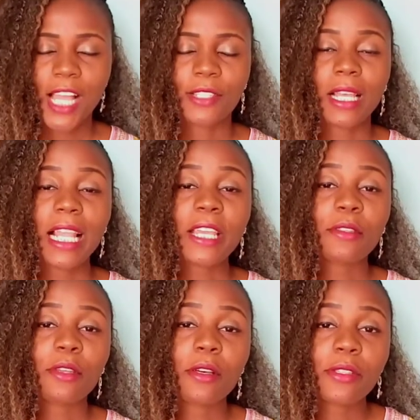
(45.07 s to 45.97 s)
So I'd like
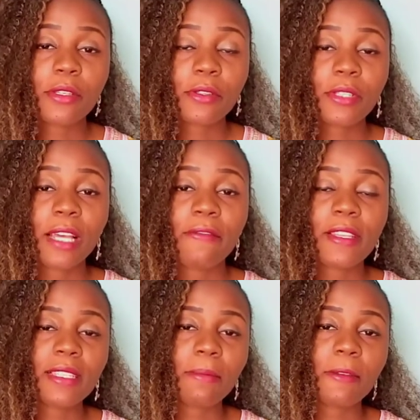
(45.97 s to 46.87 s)
you to also know that
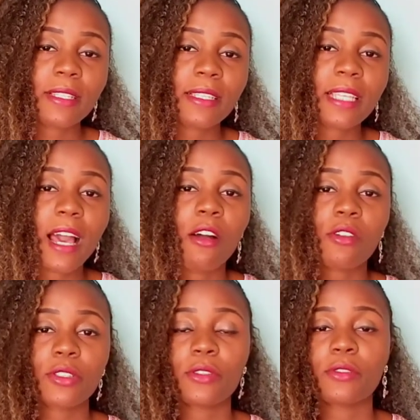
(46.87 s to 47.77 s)
fixed deposits are
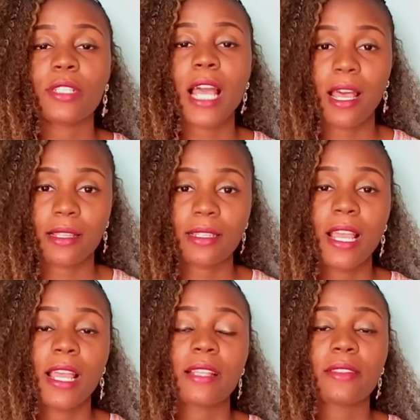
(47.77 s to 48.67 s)
also known as
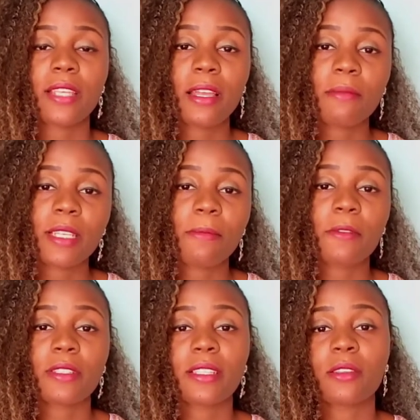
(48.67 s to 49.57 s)
term
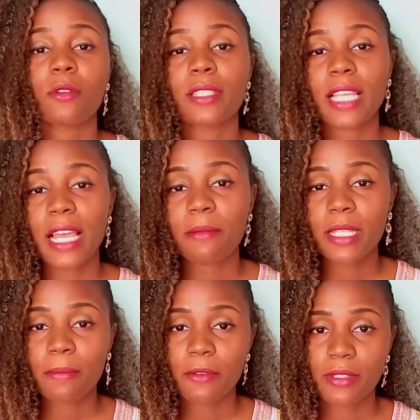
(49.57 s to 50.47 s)
deposit or time
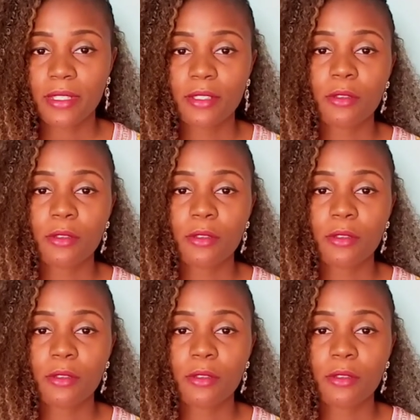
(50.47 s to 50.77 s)
deposit.